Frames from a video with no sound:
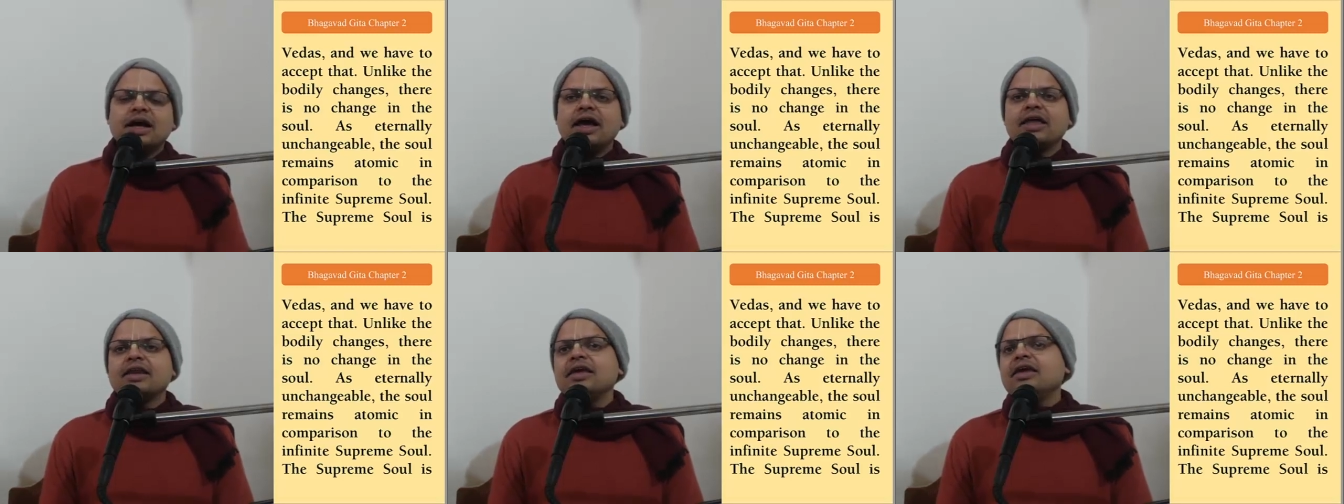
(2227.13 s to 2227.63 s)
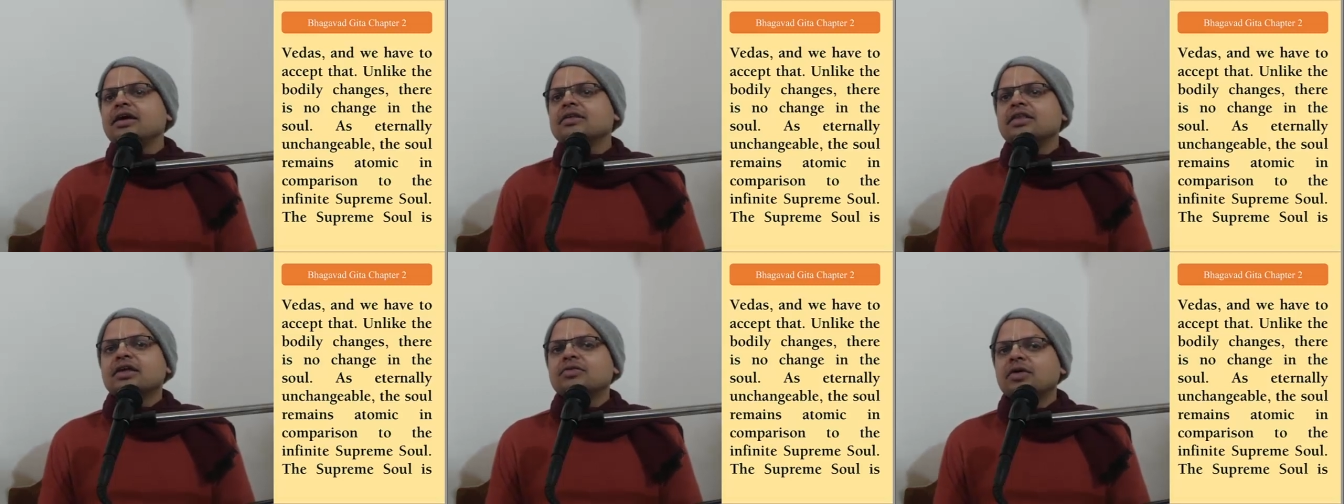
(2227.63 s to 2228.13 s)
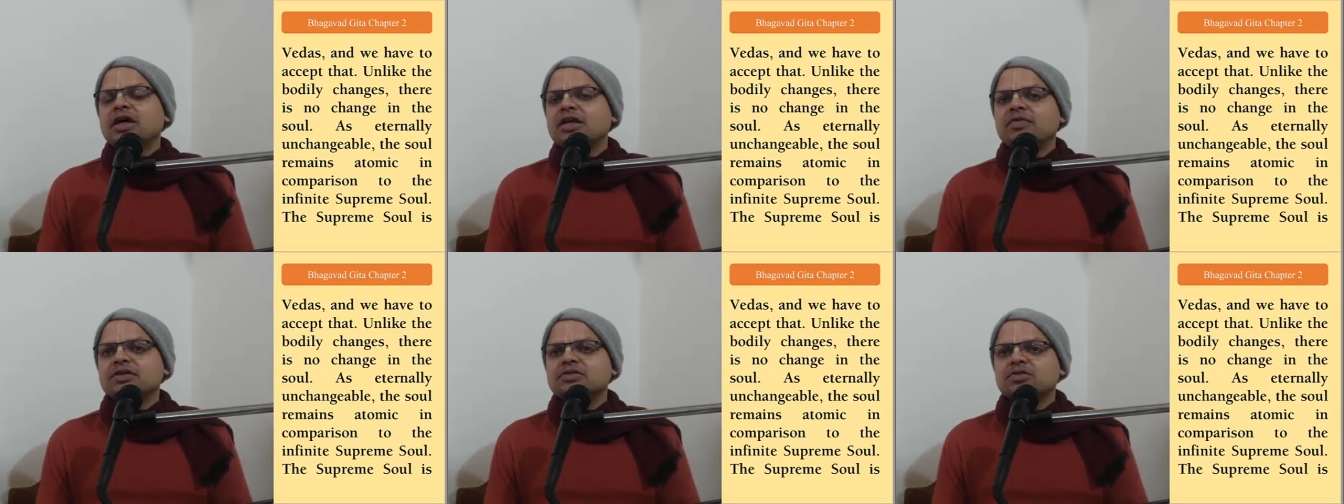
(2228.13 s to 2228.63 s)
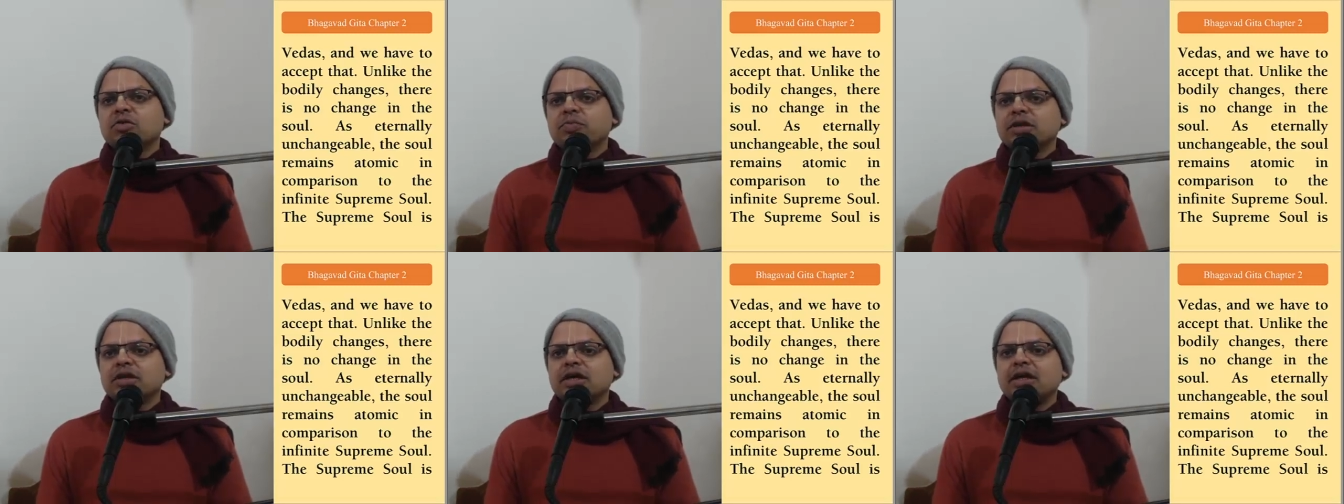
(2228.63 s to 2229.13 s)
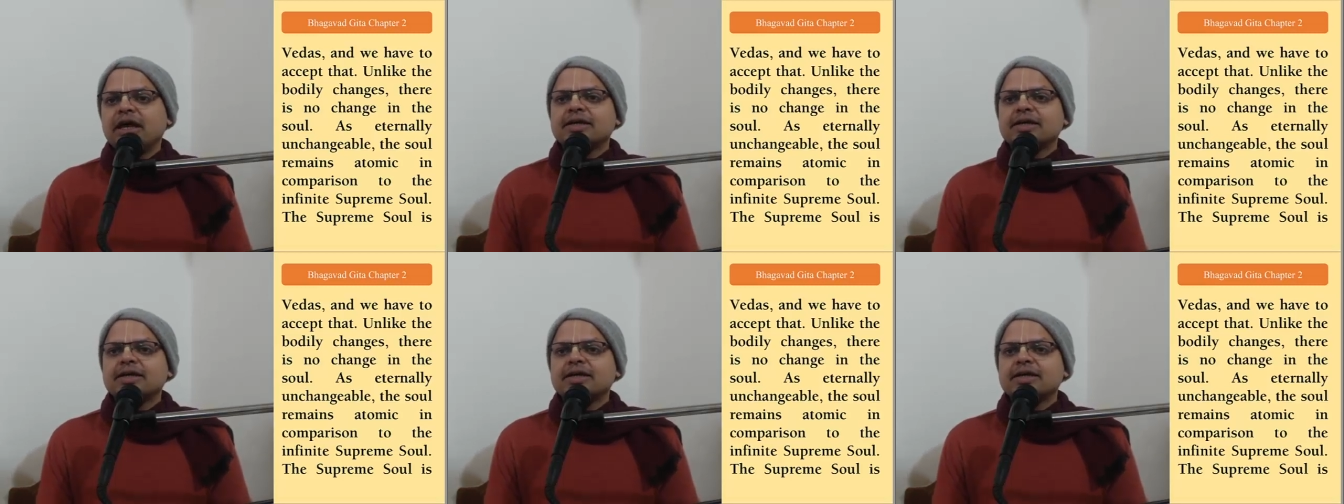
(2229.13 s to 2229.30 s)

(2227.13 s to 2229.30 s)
any other anyone's opinion